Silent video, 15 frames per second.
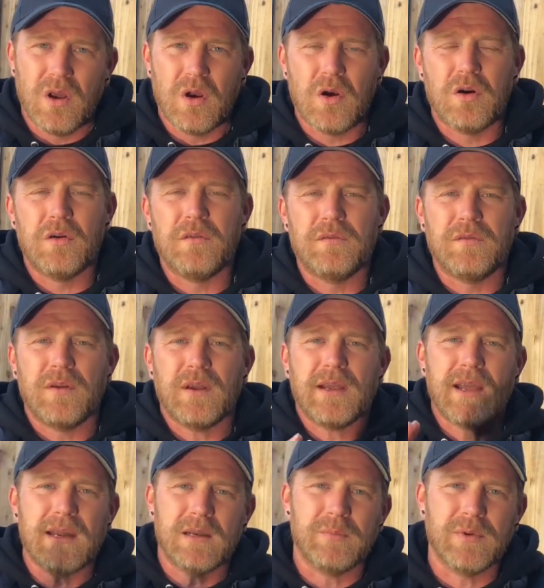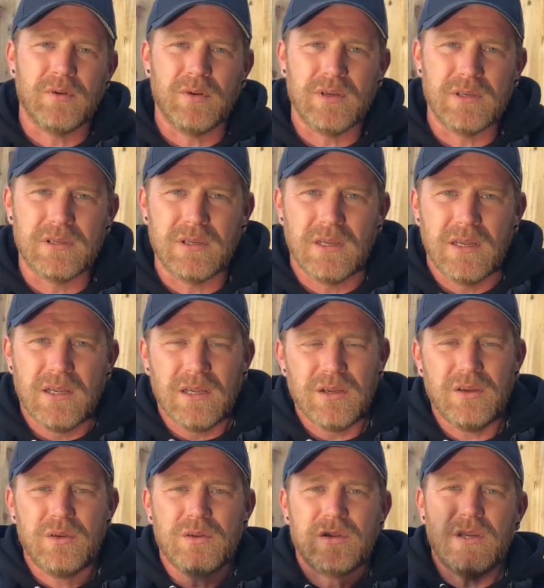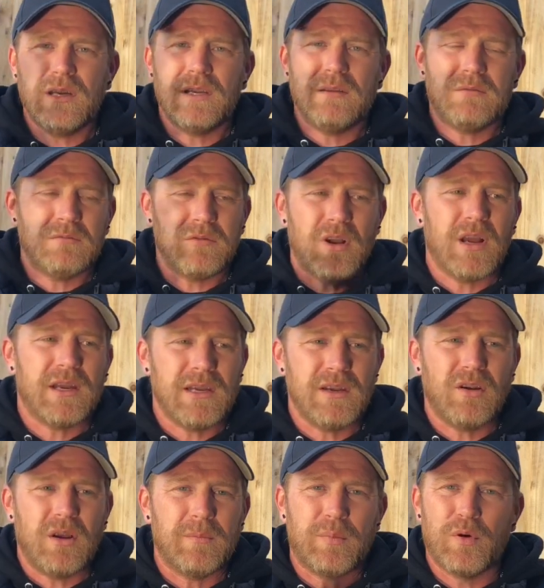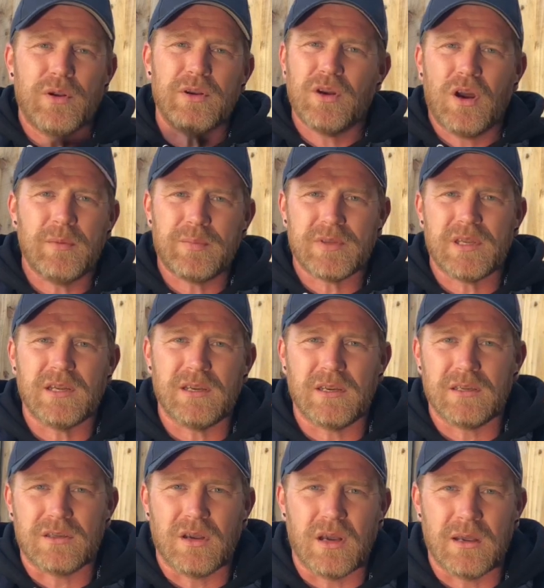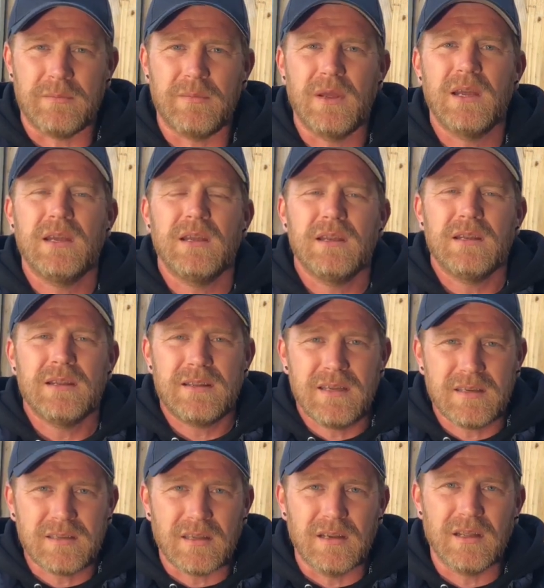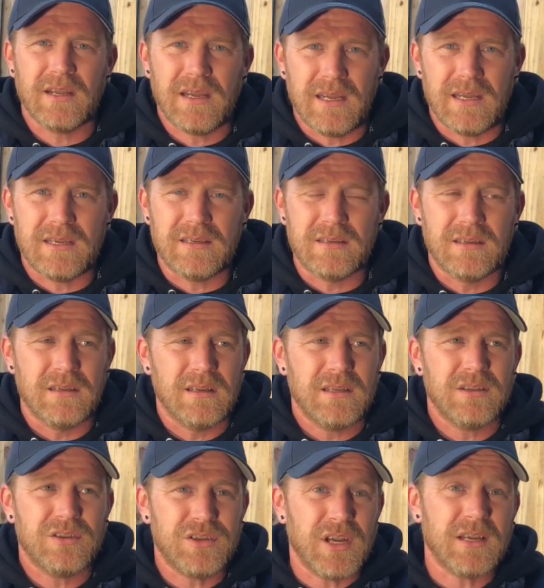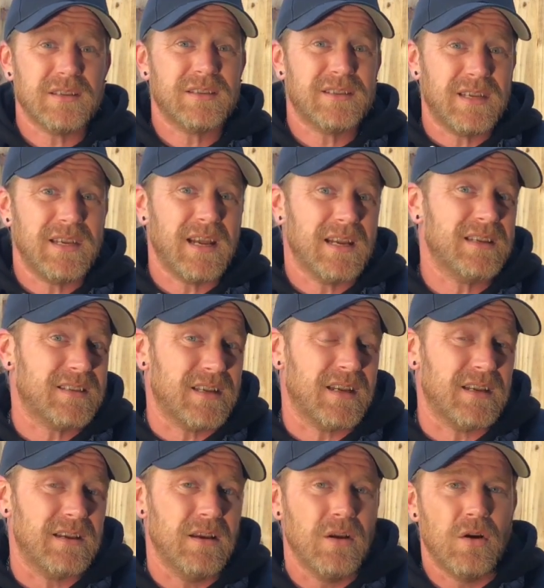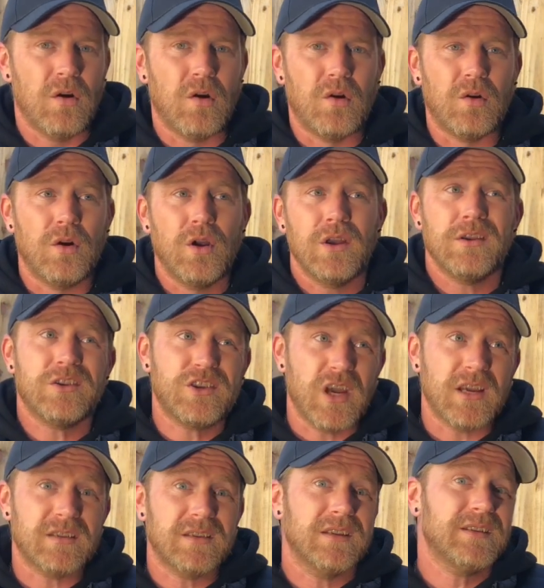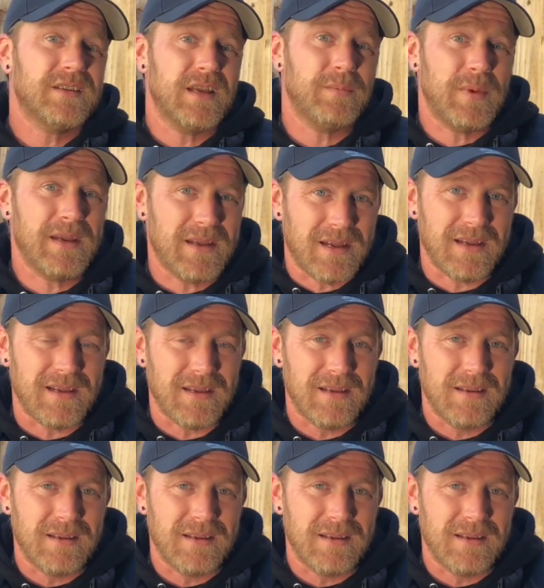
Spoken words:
of cannabinoids. Usually 99.9% of the time, distillate is just THC or just CBD.